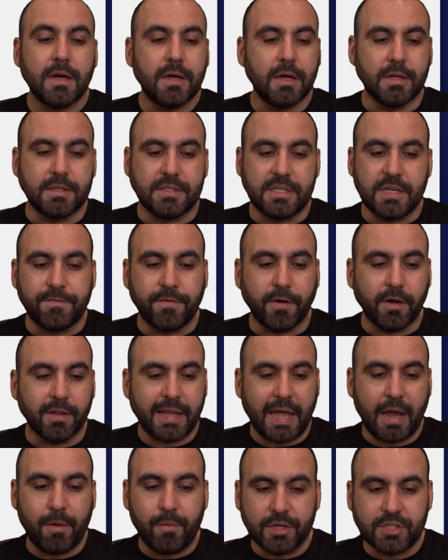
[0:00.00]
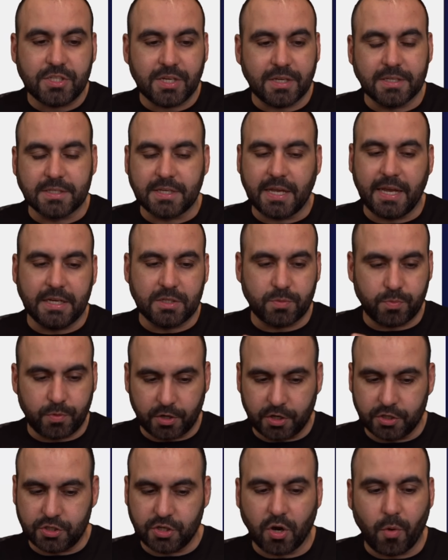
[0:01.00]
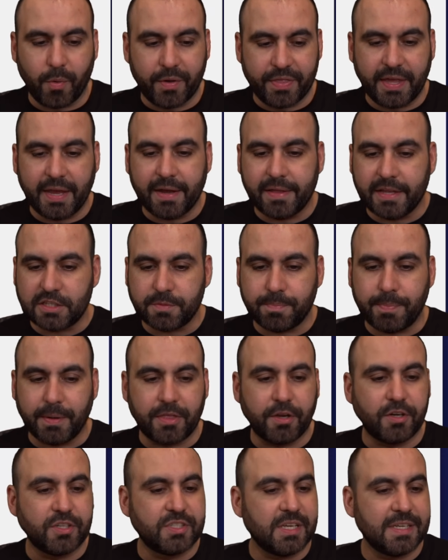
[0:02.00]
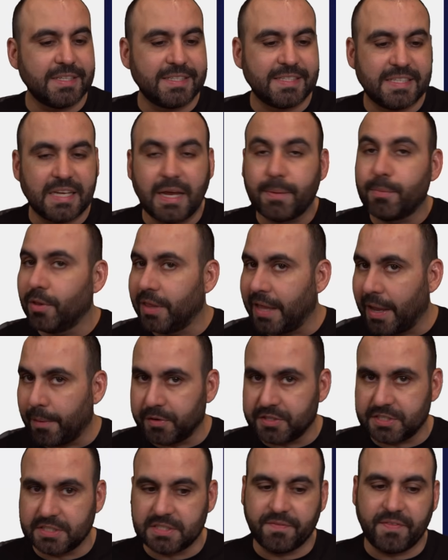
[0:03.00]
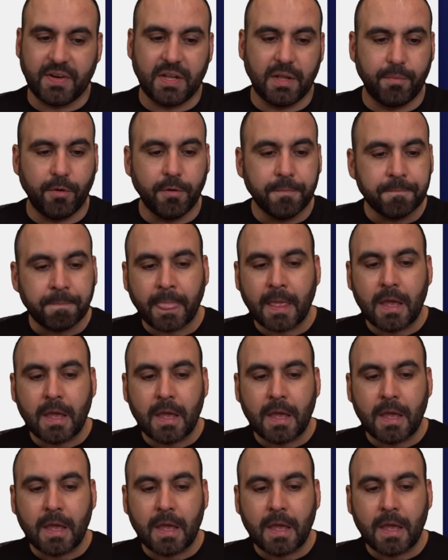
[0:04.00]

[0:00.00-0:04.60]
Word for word: A default language, in this case, we're good to go with English, but there's several languages available.